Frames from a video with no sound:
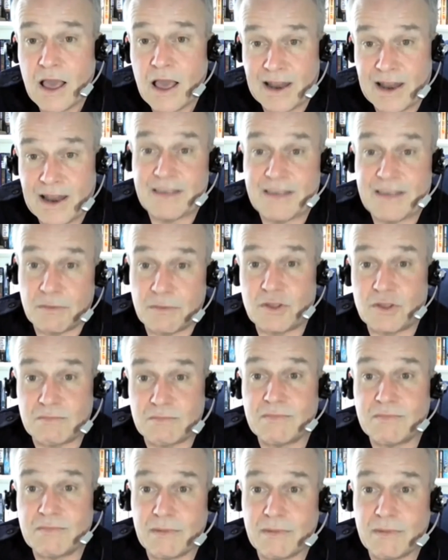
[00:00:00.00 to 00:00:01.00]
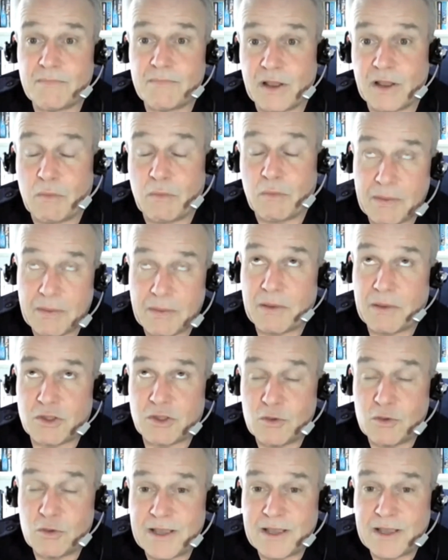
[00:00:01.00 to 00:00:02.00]
unless they were, when they were
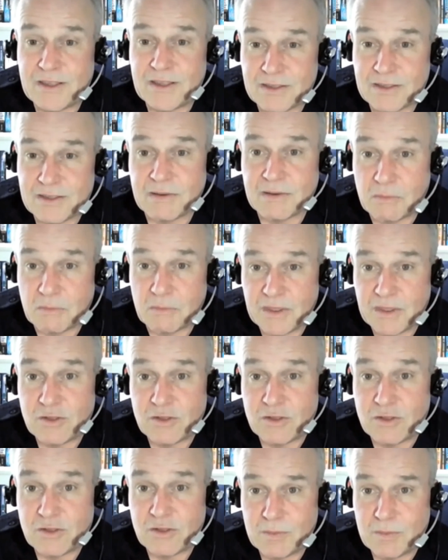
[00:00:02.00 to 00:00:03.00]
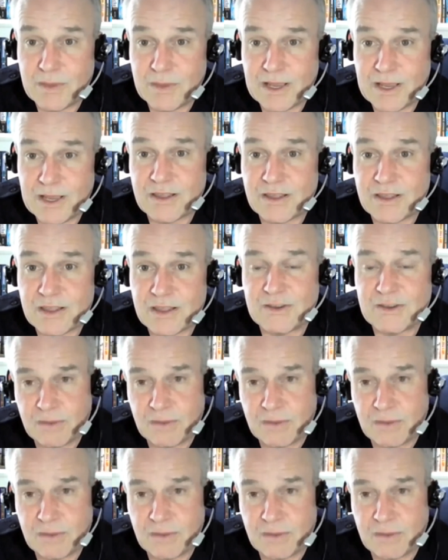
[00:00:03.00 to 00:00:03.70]
2 meters within 2 meters of each other.